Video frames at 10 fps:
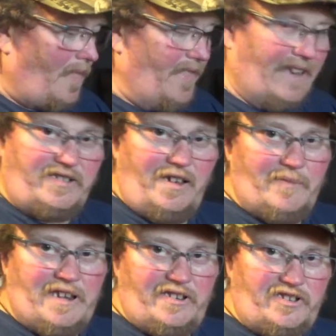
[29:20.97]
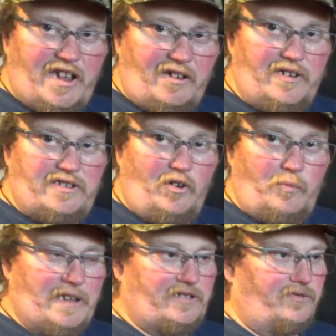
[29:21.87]
that's something you need to check on these old
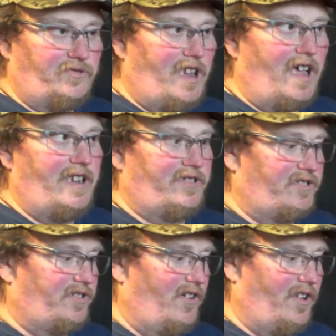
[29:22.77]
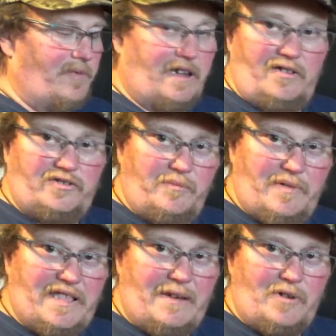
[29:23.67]
pistols. Not necessarily because there'll
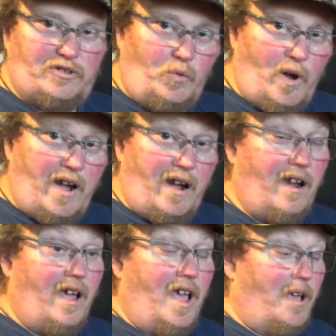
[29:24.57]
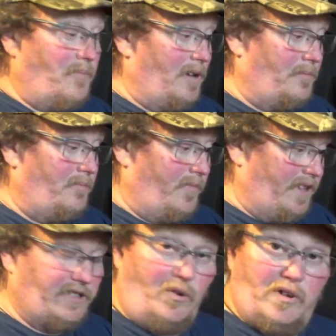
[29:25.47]
be that much wear, but
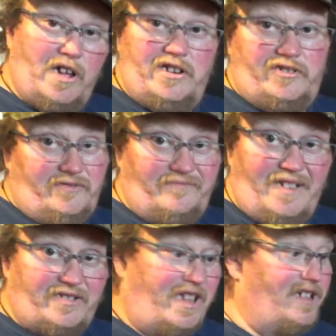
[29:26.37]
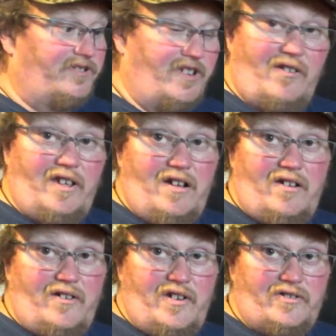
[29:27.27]
these old guns, this gun's nearly
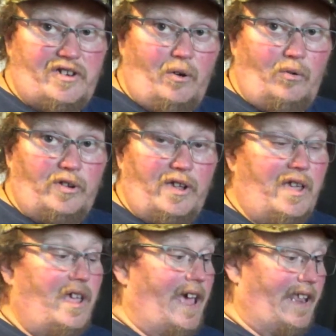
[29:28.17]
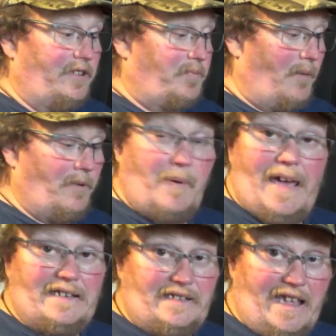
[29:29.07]
100 years old, and it's probably
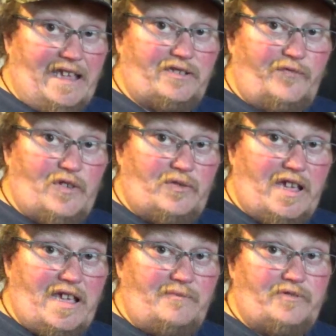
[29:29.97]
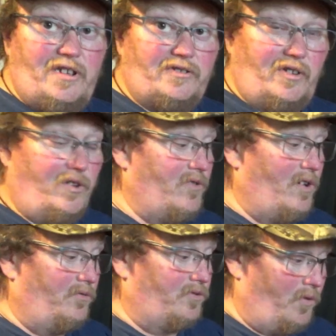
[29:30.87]
passed hands a few times, so who
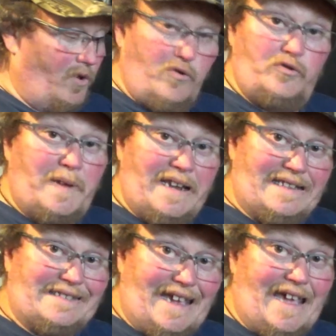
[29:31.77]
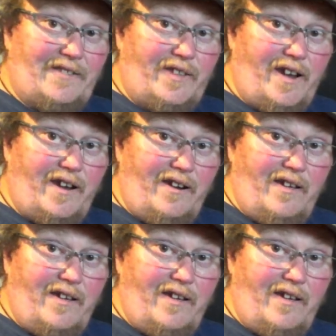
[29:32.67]
knows who's been inside of there